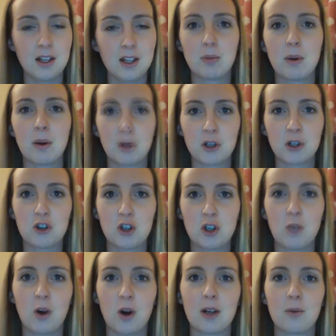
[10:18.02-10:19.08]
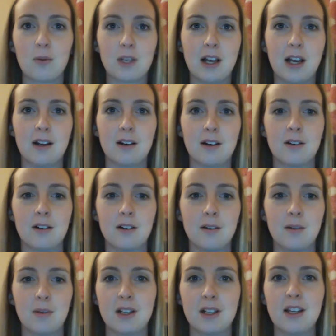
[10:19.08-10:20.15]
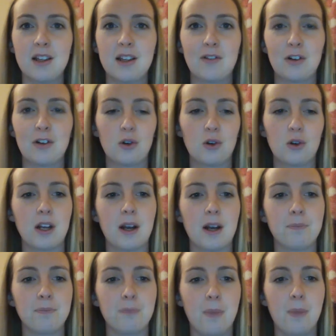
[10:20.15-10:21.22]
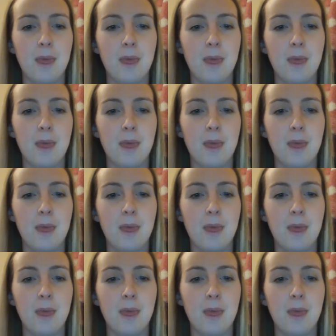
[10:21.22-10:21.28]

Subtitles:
into my bloodstream while I was getting my teeth even looked at.